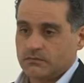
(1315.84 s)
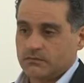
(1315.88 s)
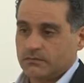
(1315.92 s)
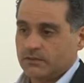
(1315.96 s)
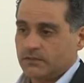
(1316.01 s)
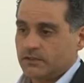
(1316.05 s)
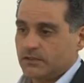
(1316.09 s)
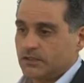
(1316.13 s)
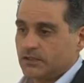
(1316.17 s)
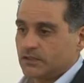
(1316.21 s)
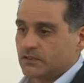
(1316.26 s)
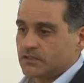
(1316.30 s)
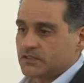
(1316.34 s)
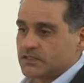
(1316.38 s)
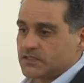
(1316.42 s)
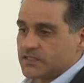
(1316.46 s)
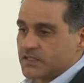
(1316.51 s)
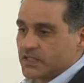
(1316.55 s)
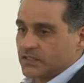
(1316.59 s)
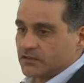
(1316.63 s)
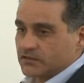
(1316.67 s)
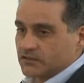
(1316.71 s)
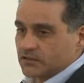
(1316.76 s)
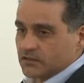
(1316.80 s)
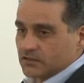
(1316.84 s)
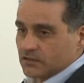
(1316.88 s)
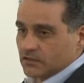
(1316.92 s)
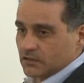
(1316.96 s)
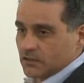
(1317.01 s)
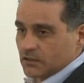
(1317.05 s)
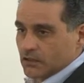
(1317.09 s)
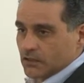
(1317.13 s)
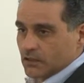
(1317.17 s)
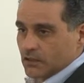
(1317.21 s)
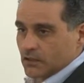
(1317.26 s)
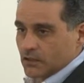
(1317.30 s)
meaning a set,
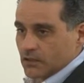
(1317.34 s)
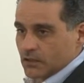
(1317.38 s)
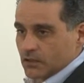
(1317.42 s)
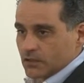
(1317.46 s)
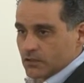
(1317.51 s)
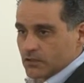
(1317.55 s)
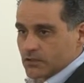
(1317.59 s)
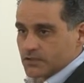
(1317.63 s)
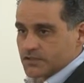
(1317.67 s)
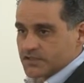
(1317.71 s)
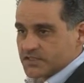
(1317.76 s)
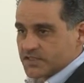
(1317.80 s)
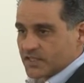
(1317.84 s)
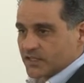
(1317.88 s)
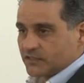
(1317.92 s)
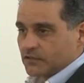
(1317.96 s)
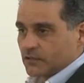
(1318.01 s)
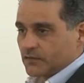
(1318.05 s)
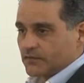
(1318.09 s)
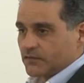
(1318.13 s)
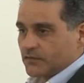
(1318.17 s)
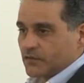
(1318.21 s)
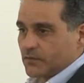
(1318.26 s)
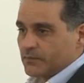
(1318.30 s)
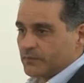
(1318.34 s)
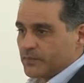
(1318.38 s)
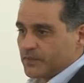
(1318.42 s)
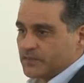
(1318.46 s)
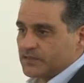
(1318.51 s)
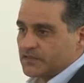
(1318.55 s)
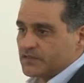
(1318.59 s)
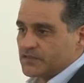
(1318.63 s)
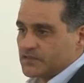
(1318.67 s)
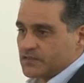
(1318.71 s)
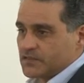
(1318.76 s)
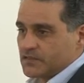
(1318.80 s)
a set of
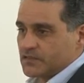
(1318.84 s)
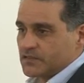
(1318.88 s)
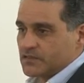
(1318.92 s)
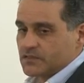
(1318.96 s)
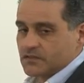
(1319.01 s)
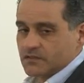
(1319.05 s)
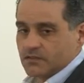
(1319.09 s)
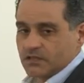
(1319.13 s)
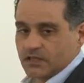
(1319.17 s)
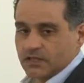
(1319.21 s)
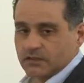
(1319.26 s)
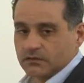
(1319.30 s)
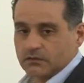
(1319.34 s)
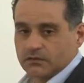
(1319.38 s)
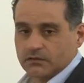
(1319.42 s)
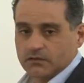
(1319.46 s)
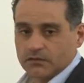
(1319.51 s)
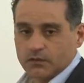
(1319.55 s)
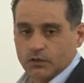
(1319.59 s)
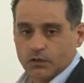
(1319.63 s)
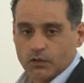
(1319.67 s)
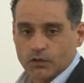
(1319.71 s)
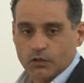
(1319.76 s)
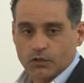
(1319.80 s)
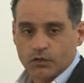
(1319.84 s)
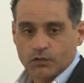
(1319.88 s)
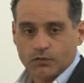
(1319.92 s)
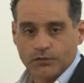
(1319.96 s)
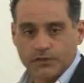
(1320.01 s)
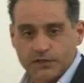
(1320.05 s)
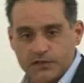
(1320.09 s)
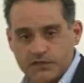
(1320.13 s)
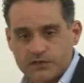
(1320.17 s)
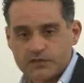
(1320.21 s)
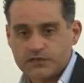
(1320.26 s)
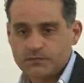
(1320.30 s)
competencies that
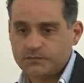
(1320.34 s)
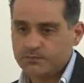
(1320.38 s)
these